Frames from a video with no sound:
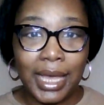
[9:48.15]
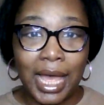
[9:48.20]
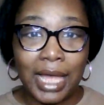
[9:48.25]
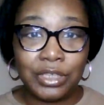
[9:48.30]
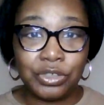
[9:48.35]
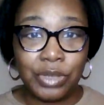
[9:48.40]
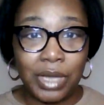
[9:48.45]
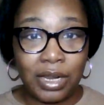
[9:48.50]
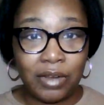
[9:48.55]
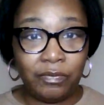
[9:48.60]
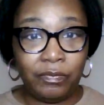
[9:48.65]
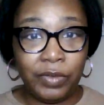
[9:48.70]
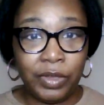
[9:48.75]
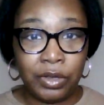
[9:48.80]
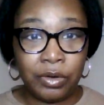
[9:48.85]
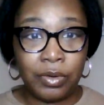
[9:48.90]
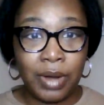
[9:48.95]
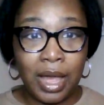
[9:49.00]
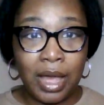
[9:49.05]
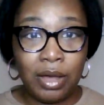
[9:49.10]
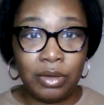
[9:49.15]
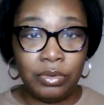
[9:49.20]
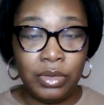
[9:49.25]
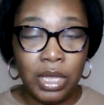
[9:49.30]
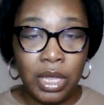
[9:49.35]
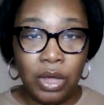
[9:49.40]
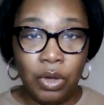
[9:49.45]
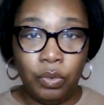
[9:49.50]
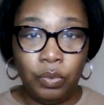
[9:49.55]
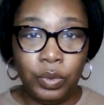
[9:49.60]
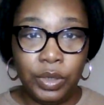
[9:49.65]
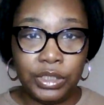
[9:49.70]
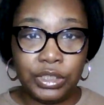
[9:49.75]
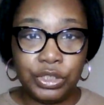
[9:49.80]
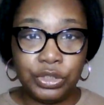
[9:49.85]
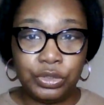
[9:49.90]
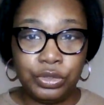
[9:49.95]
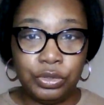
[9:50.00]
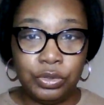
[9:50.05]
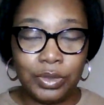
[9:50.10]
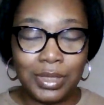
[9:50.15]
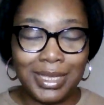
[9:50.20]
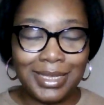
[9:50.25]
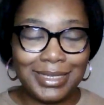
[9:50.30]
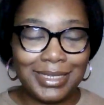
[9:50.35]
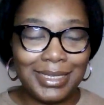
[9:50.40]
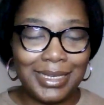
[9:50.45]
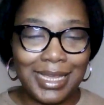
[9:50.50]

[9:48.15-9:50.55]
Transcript: I try to figure out what's the truth, and see,